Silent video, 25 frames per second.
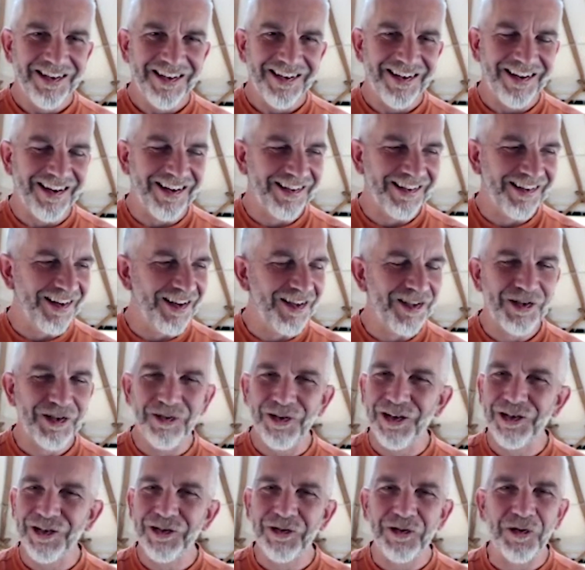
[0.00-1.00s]
I'd like to
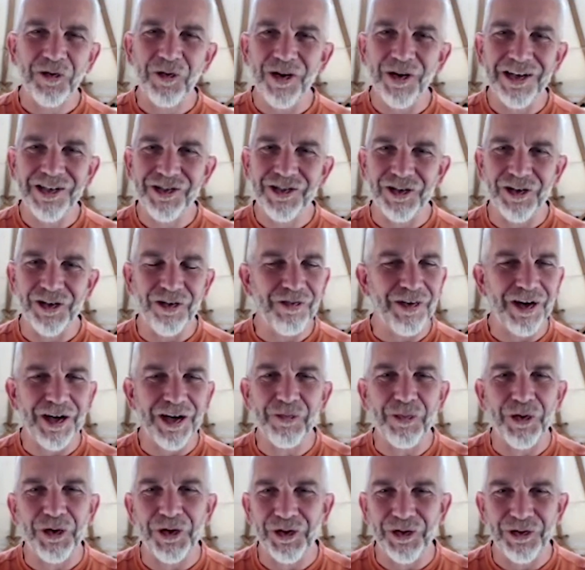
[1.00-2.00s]
ask a question of
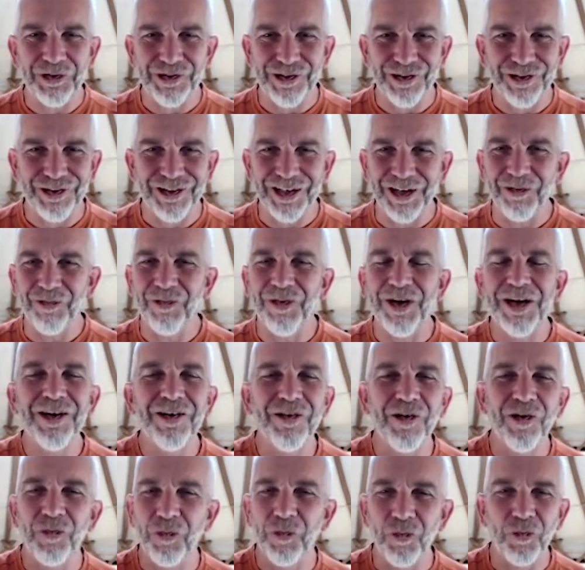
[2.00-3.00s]
anybody who's looking,
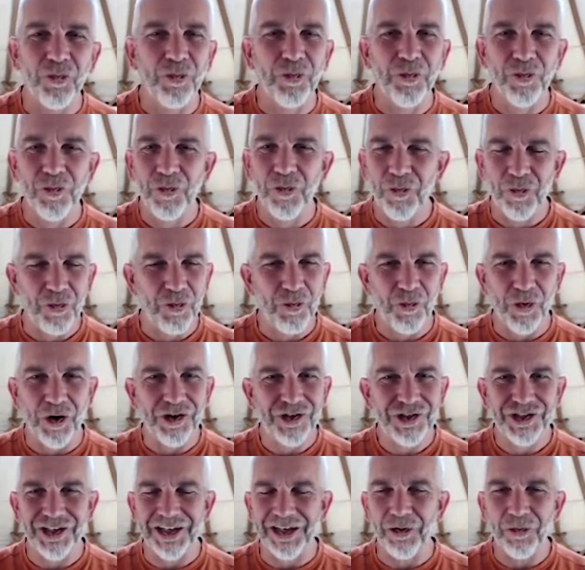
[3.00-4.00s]
or
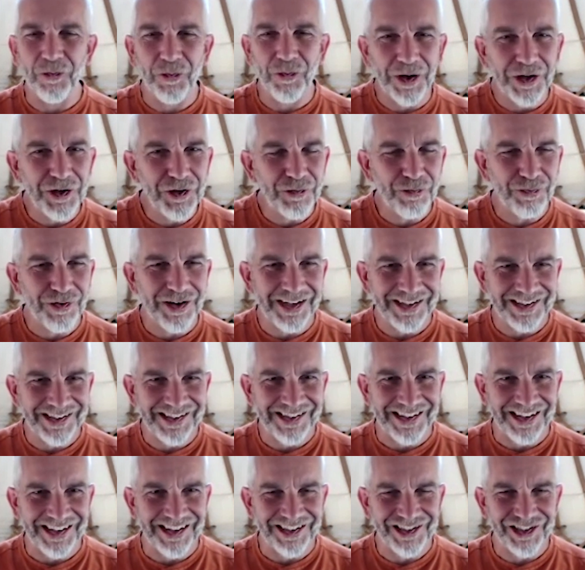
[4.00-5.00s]
watching. When you practice
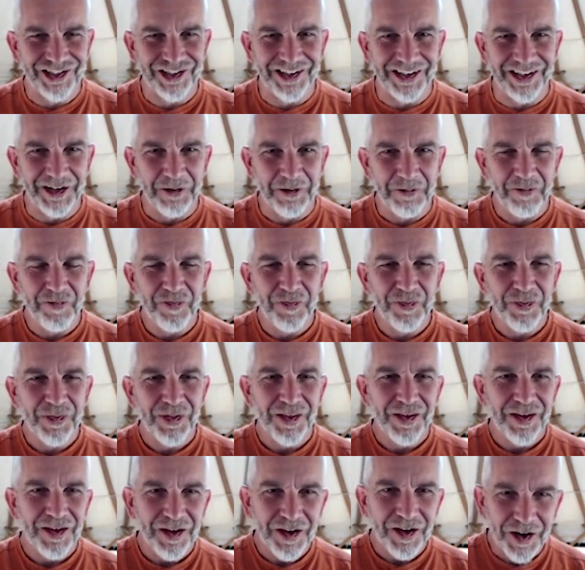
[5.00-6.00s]
Tai Chi,
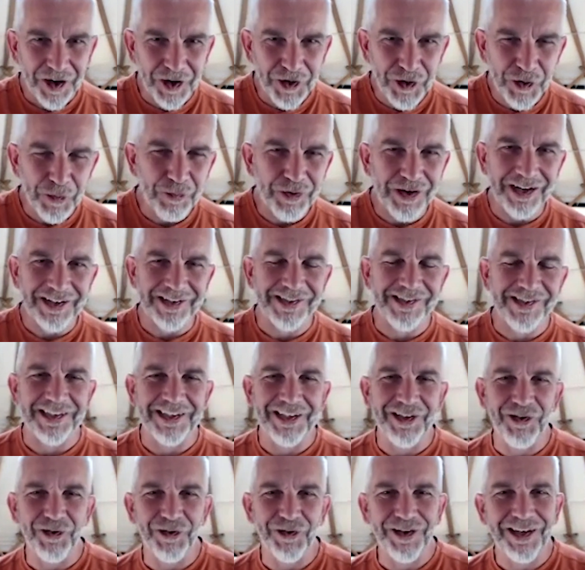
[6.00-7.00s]
are you practicing
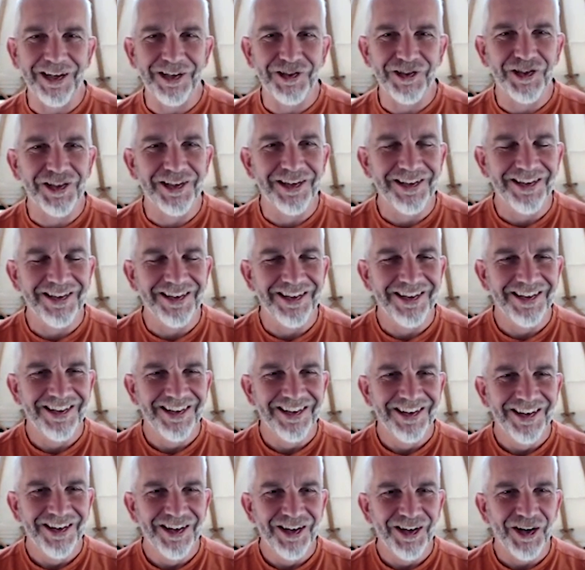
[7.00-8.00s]
in your kitchen
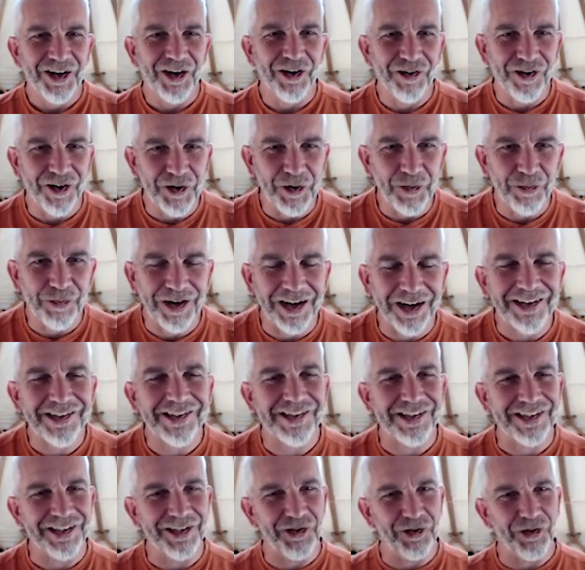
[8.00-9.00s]
or are you
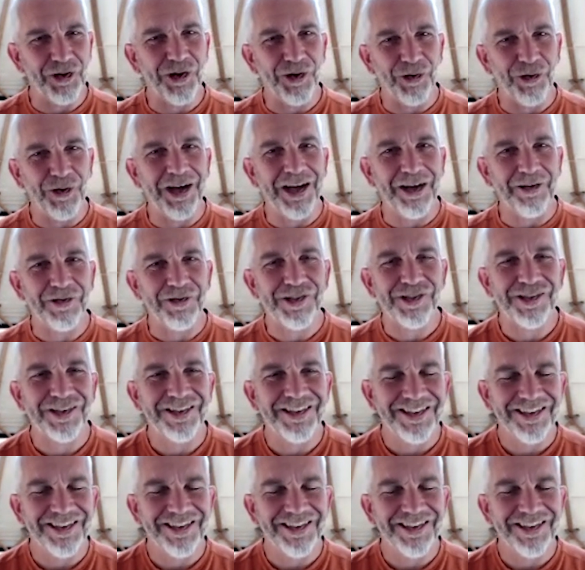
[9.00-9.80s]
practicing in your whole house?